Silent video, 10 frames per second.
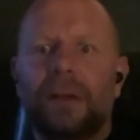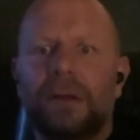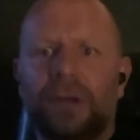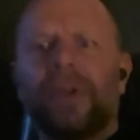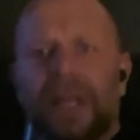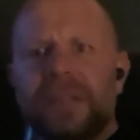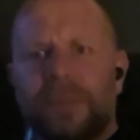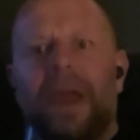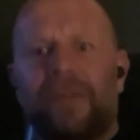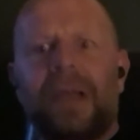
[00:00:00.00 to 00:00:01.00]
Currently, as a
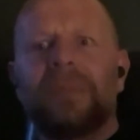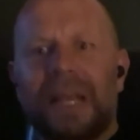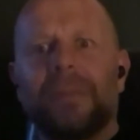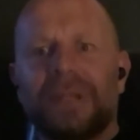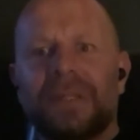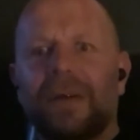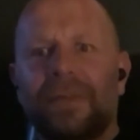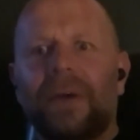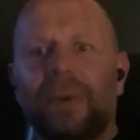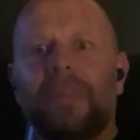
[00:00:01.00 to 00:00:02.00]
parent, I'm telling myself
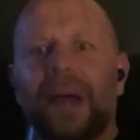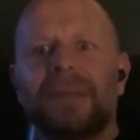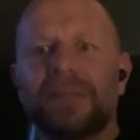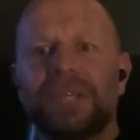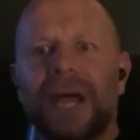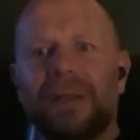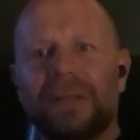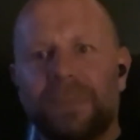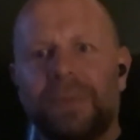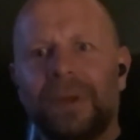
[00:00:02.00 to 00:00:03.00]
that when my child
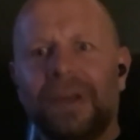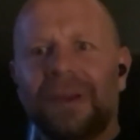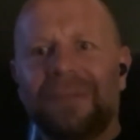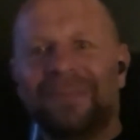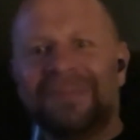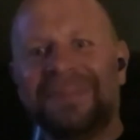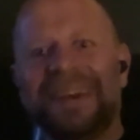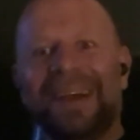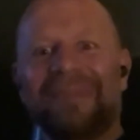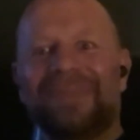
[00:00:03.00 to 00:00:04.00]
is
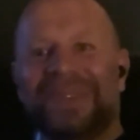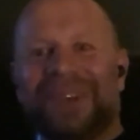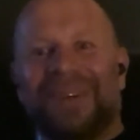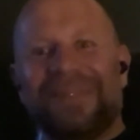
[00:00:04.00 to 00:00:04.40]
showing a